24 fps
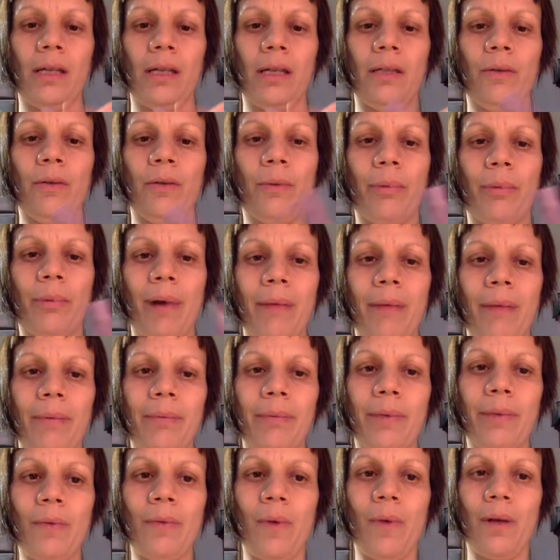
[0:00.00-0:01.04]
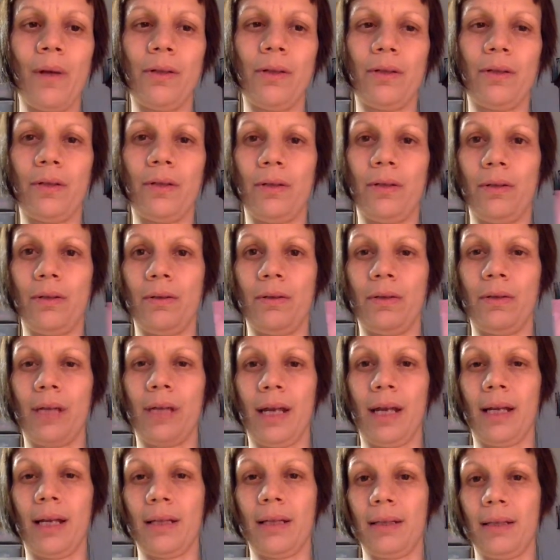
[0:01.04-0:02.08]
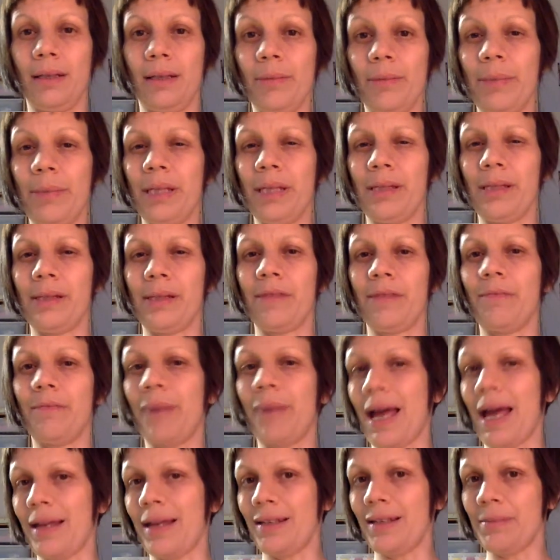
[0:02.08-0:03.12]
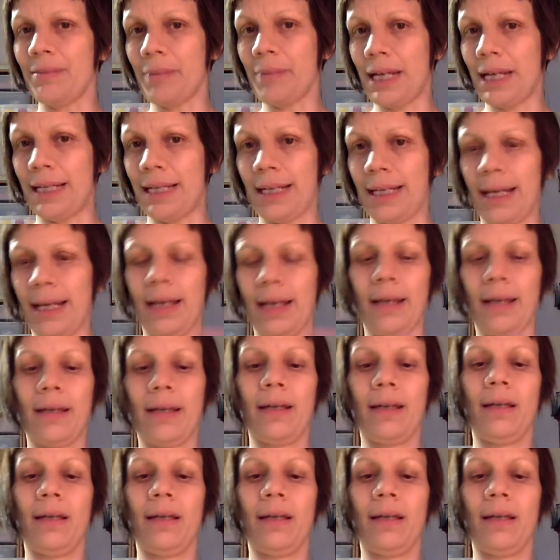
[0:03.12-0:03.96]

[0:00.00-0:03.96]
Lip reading: you will probably want to take a little piece of bias binding,